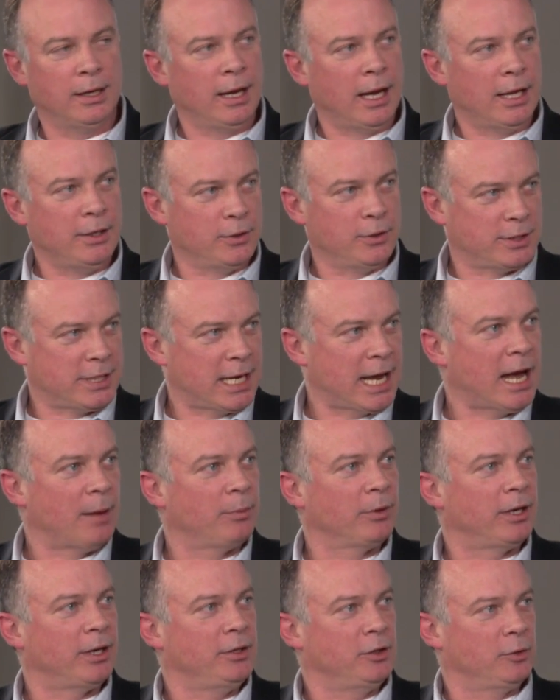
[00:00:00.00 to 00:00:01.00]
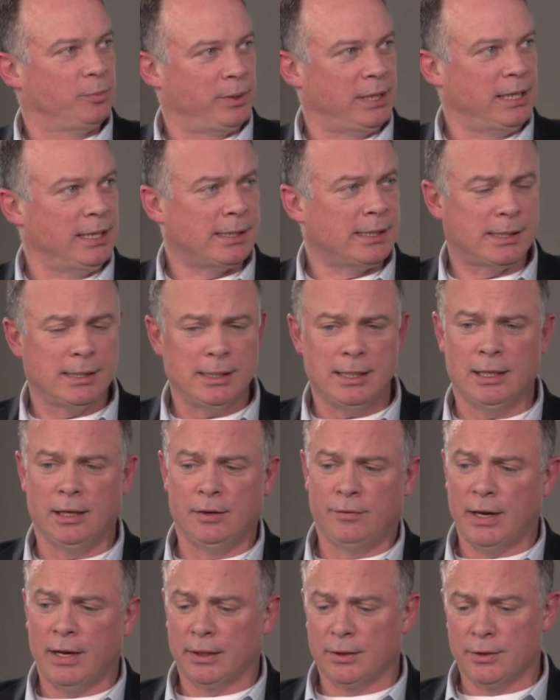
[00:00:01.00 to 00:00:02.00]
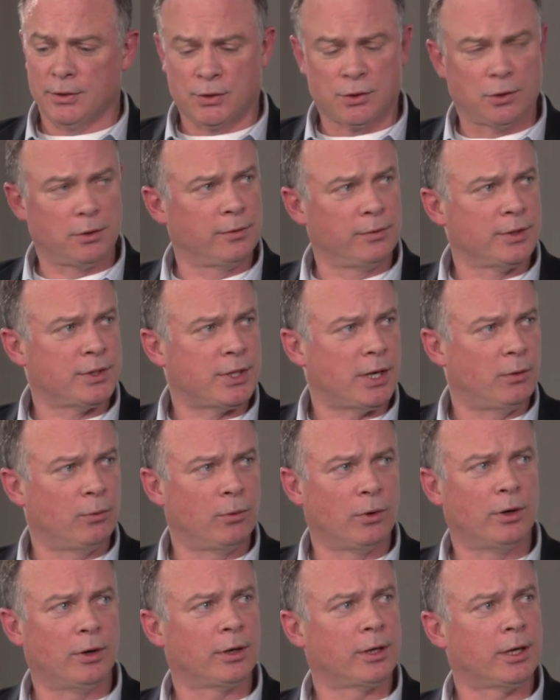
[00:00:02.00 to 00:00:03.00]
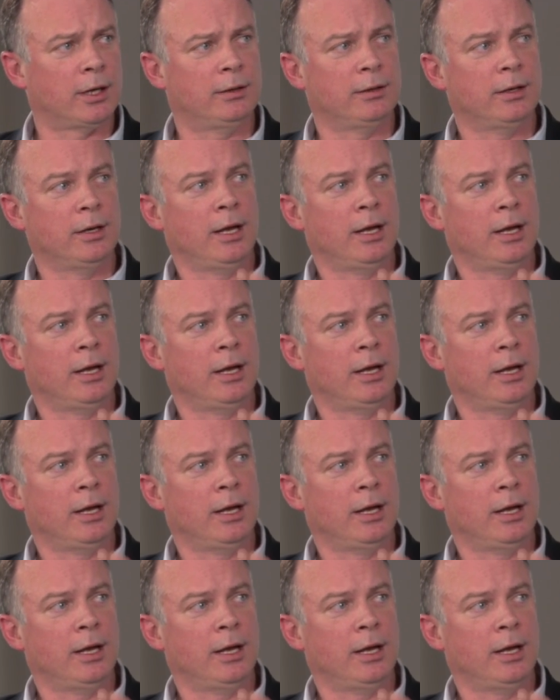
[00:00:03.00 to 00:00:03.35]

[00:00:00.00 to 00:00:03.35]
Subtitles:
and your tablet and your PC, and in fact the servers at work and